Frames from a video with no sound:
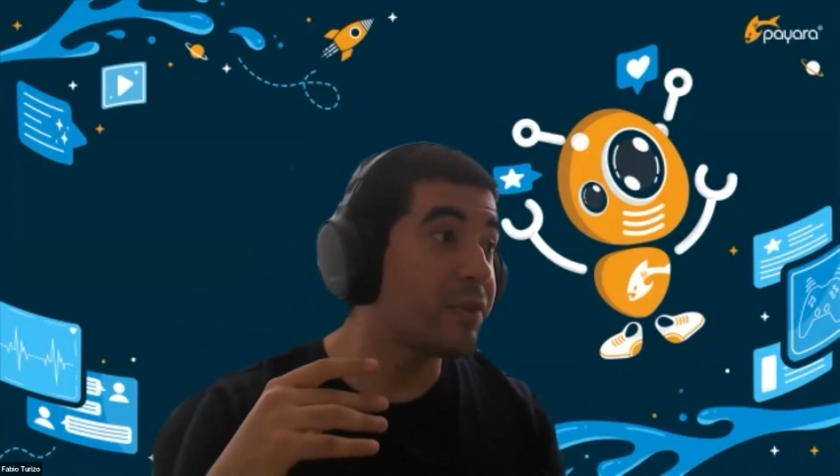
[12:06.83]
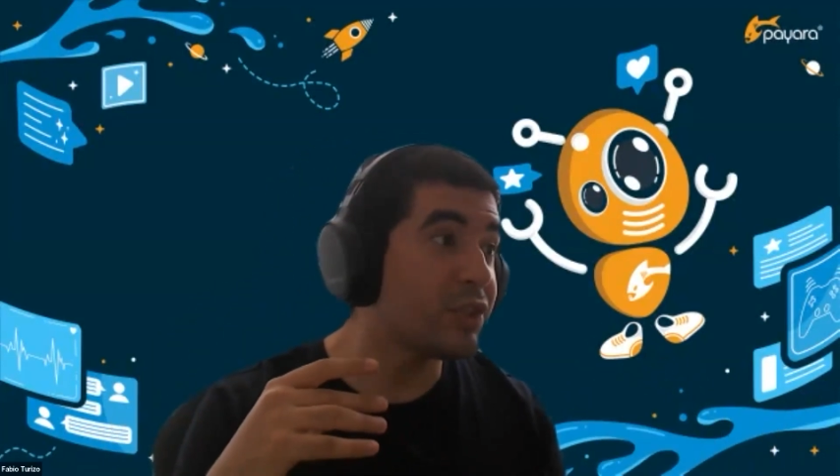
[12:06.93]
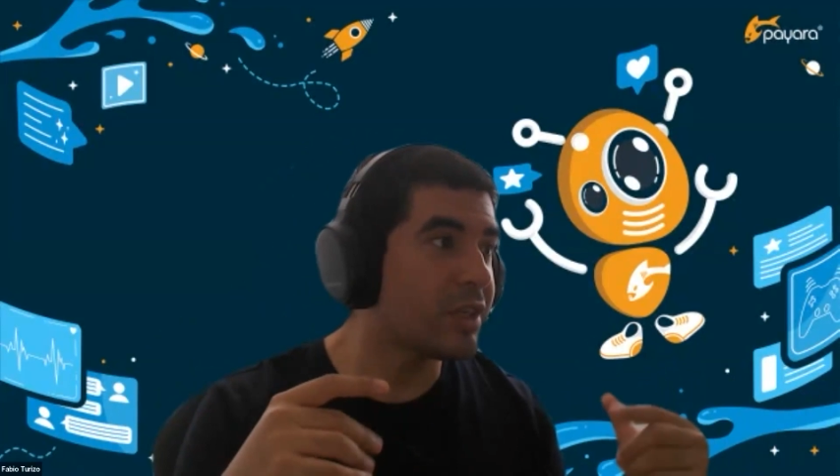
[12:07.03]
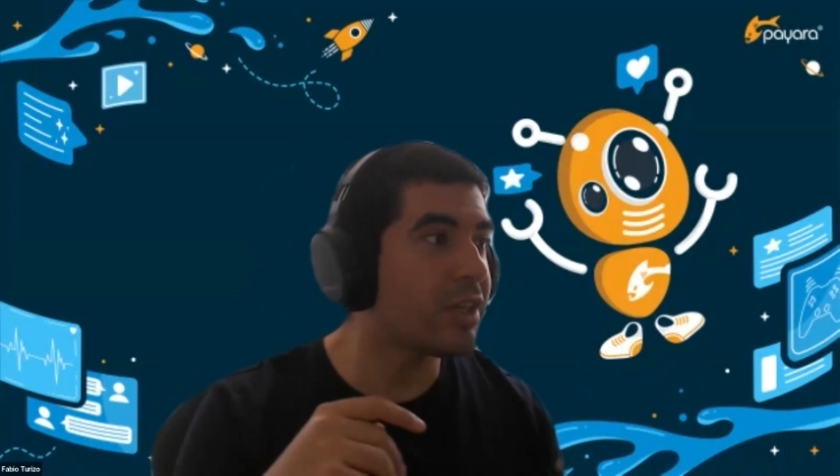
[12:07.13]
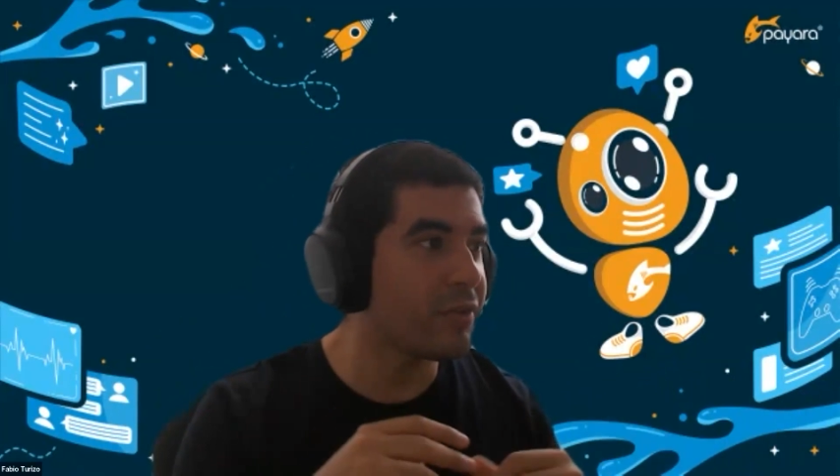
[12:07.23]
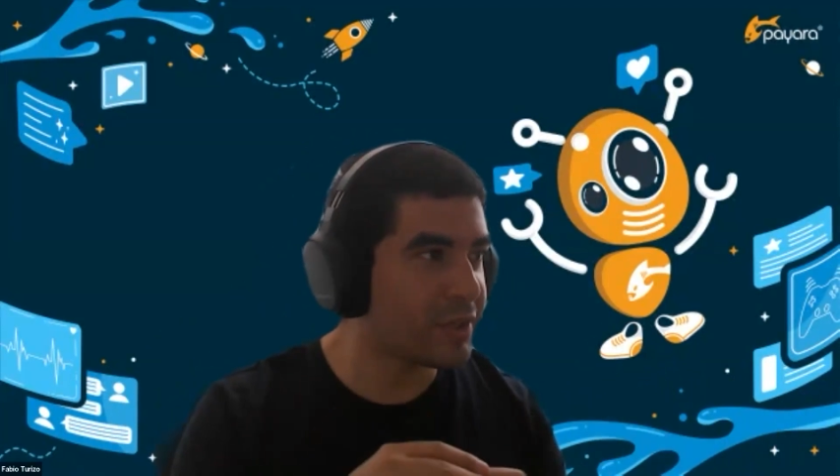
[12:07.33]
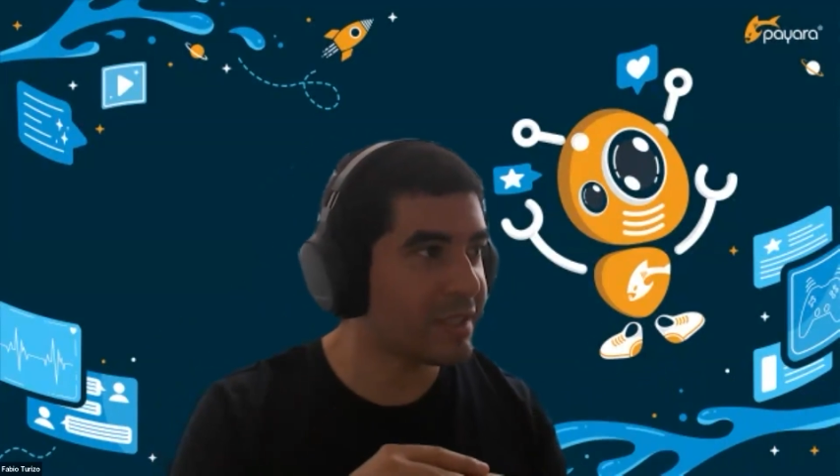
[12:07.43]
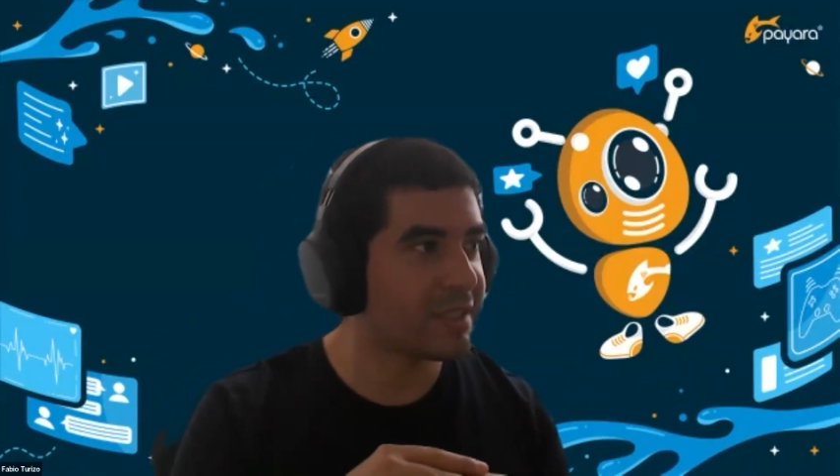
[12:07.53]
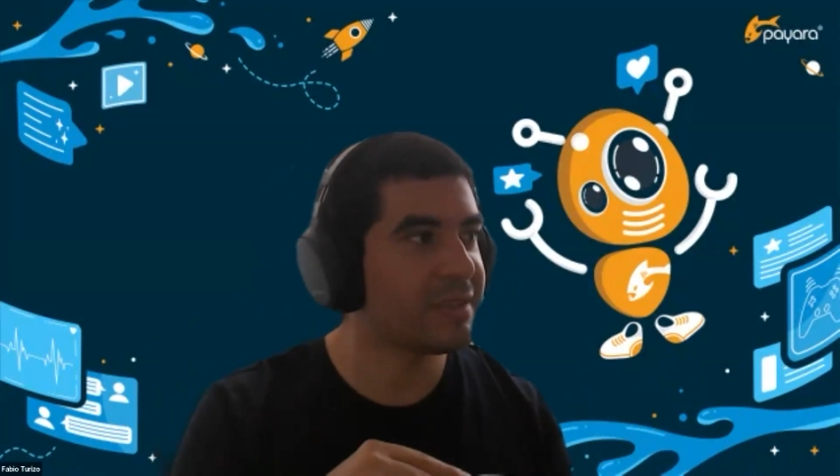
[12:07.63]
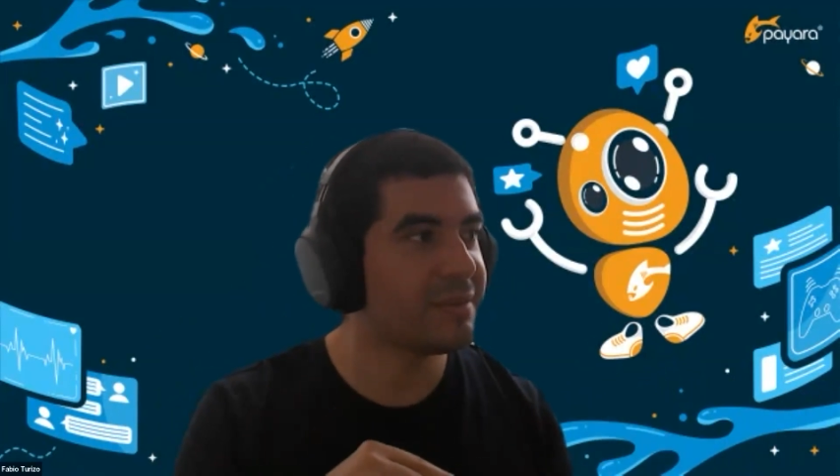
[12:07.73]
to do a lot of
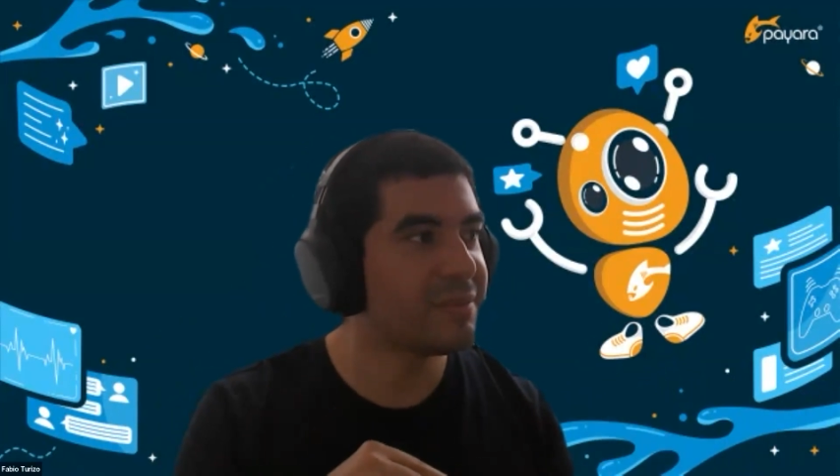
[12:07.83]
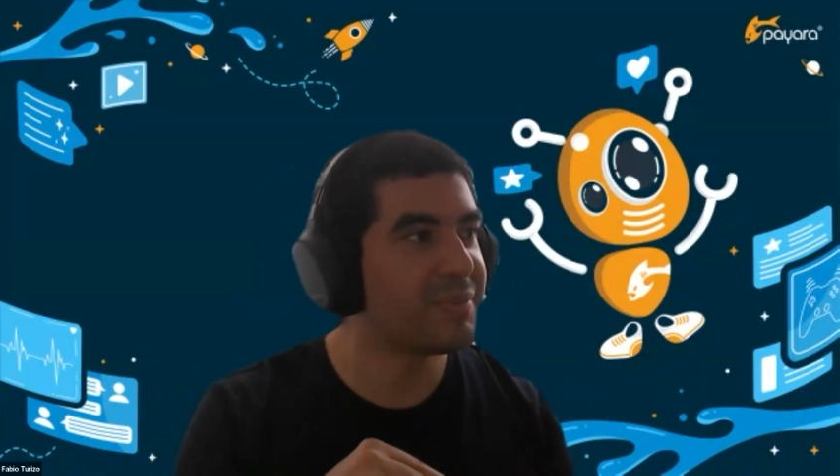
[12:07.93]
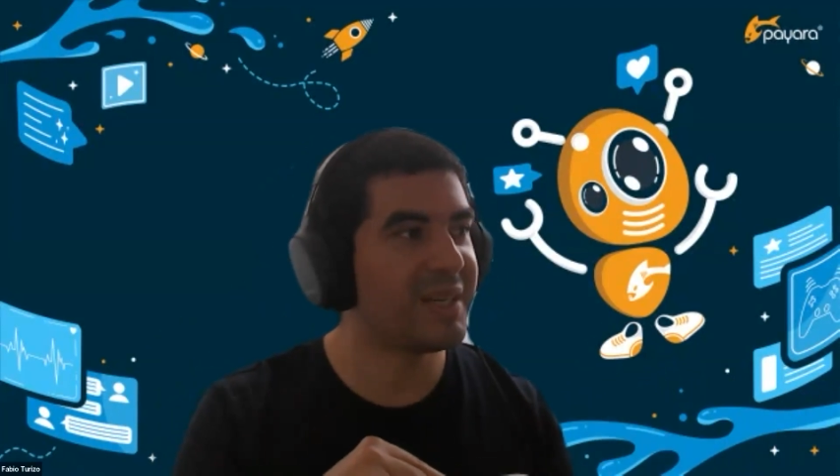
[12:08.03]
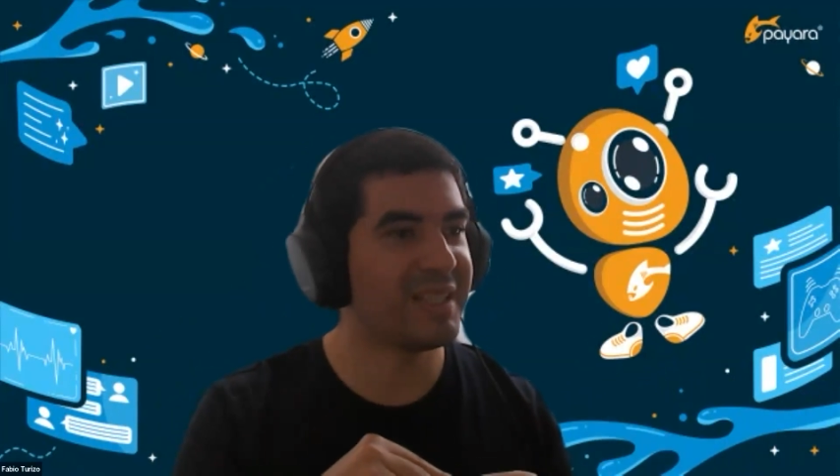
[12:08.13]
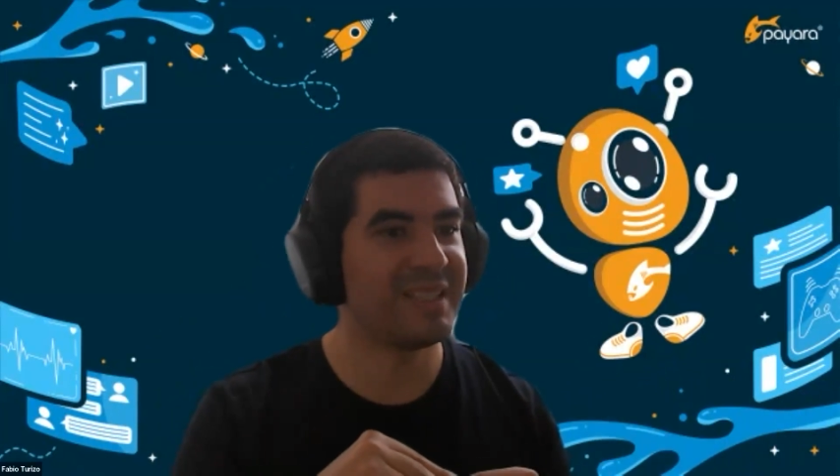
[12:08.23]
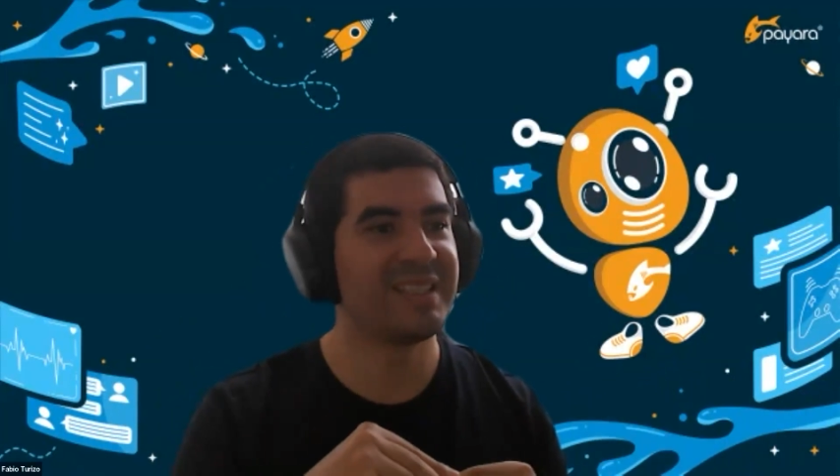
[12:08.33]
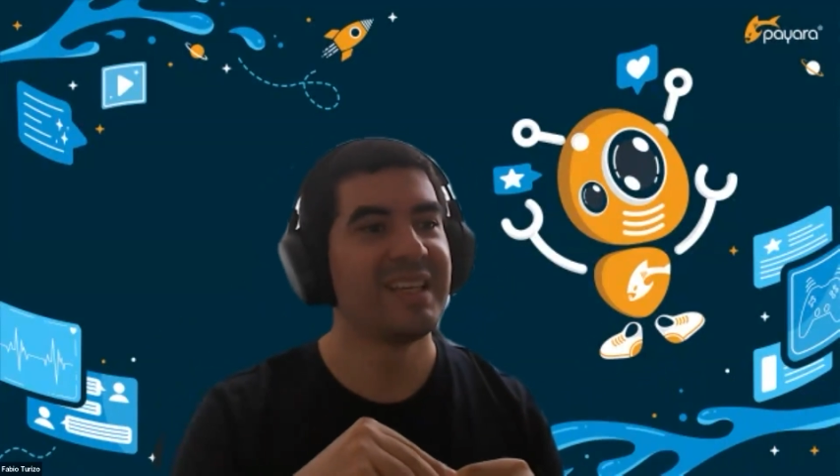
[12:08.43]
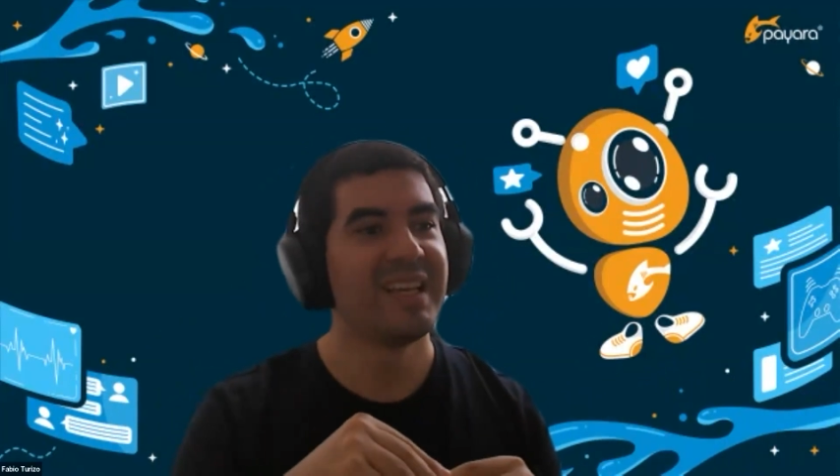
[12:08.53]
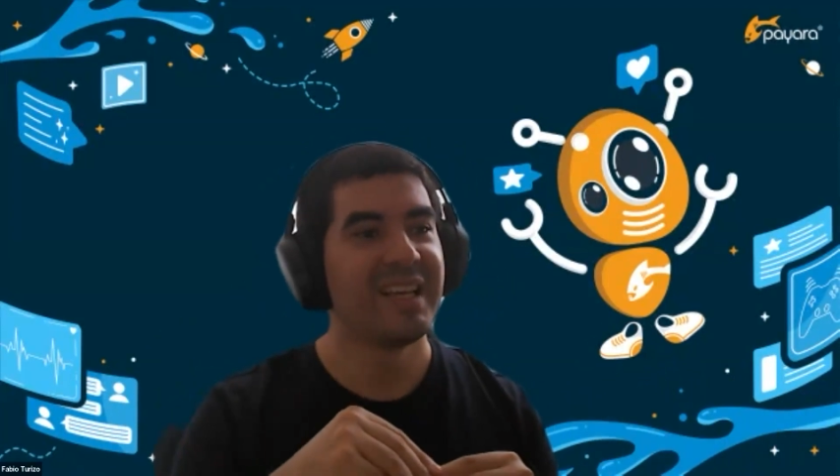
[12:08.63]
testing, but